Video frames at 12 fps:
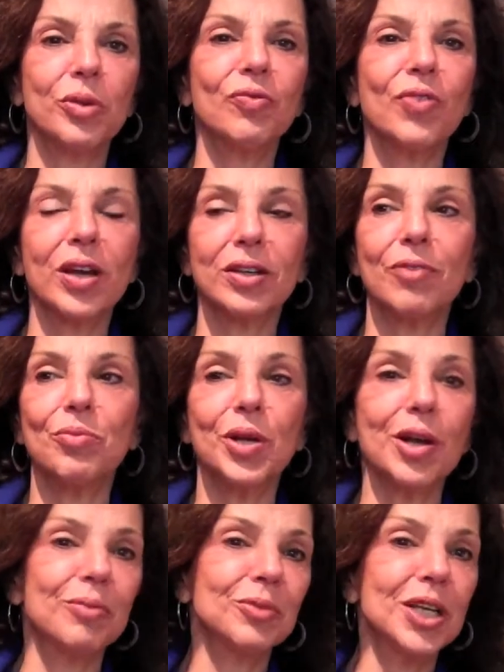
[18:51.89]
In fact, I've
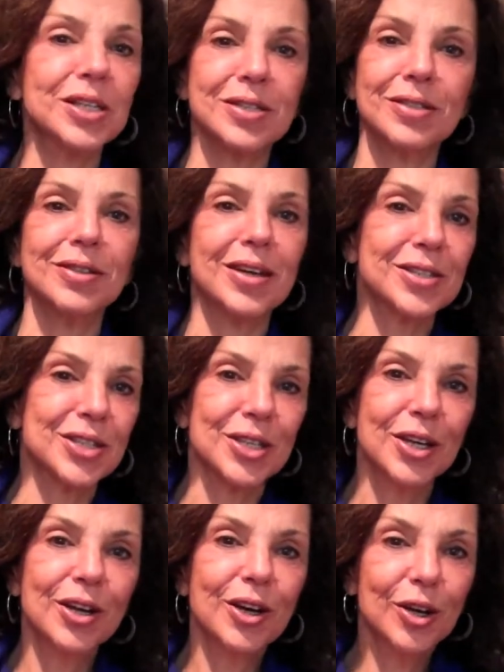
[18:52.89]
become less and less
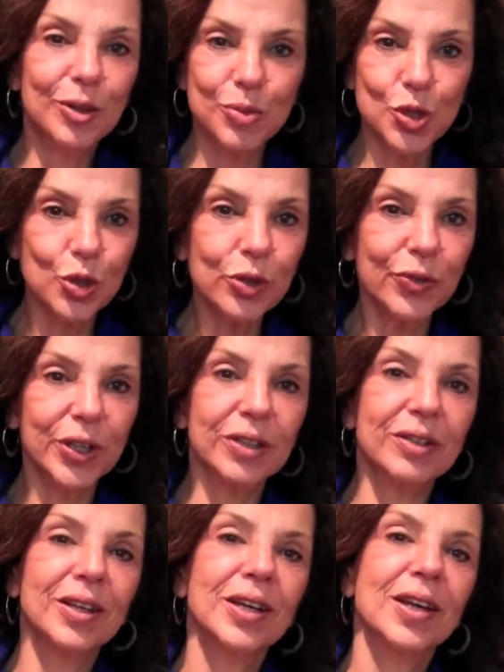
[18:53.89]
observant.